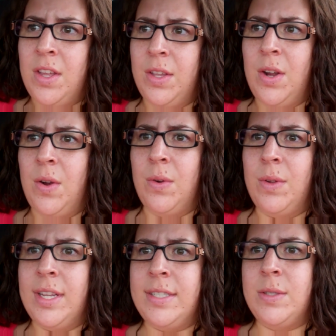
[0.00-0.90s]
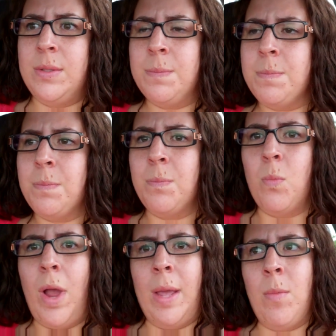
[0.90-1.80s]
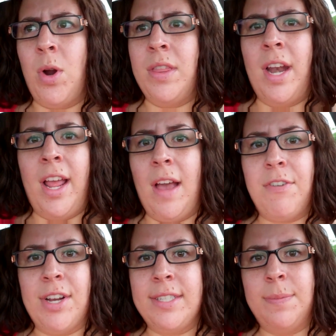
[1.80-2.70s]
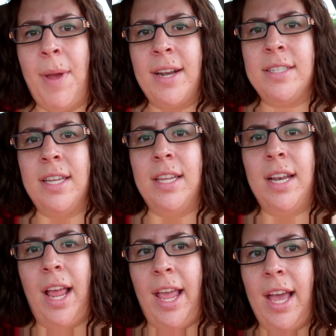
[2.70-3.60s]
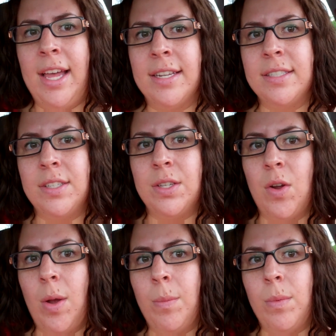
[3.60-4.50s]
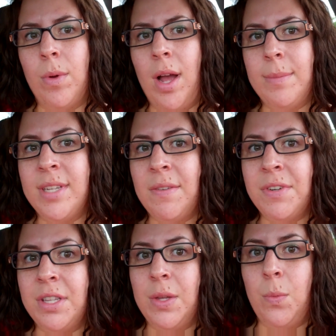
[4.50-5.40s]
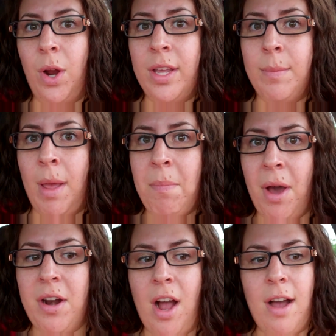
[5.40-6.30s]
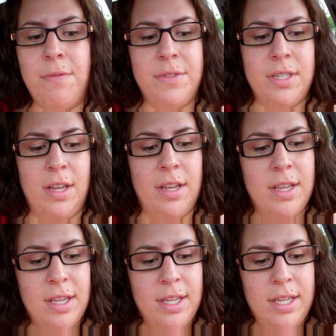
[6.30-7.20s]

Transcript: You know, it's way more than I ever expected, and you know, I'm definitely working my butt off to